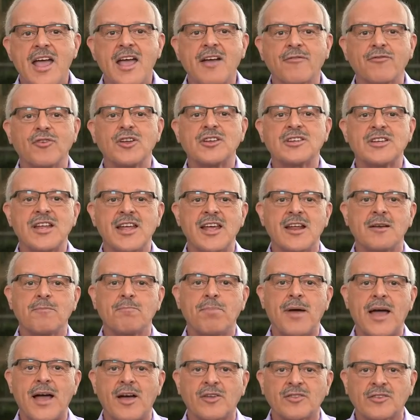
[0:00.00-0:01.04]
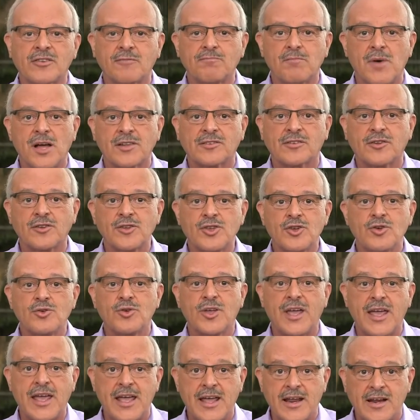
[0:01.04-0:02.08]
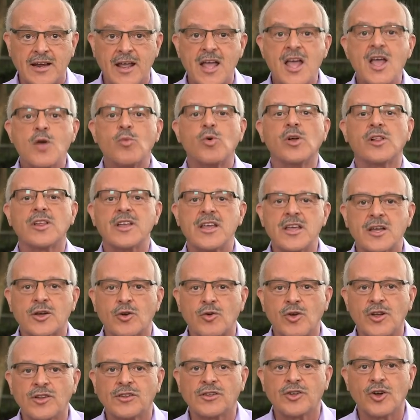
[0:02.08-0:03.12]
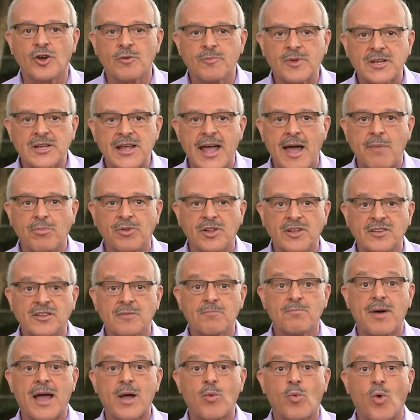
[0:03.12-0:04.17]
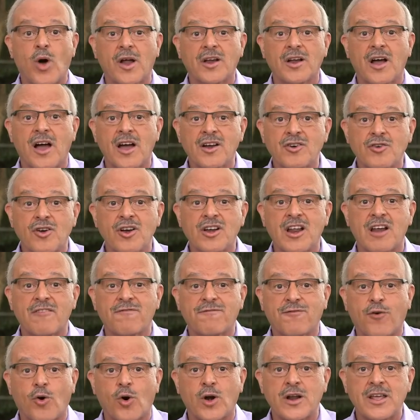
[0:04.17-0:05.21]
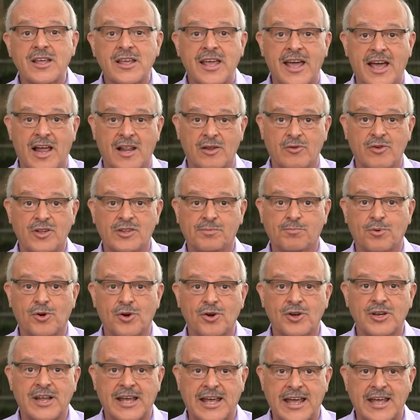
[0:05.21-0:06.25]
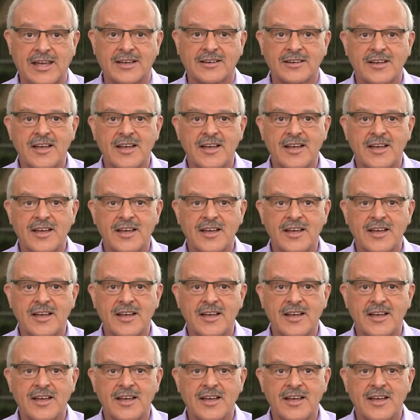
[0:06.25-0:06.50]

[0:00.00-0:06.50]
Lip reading: Every 10 pounds of muscle you gain will increase your metabolism by 140 calories per day.